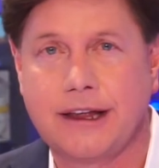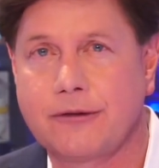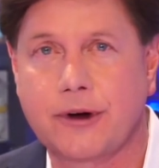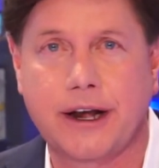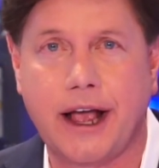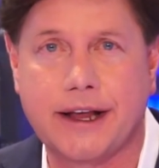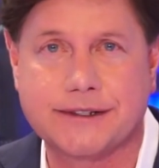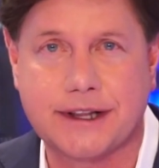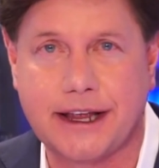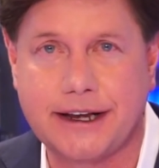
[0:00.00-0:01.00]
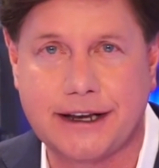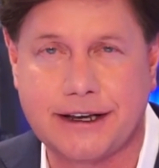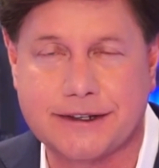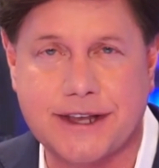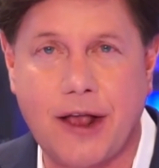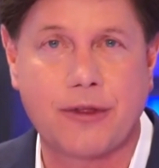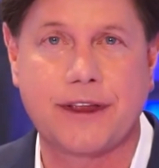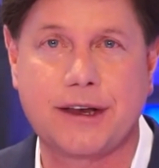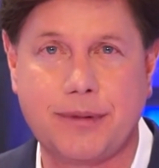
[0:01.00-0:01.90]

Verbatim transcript: if we're going to isolate and it's healthy to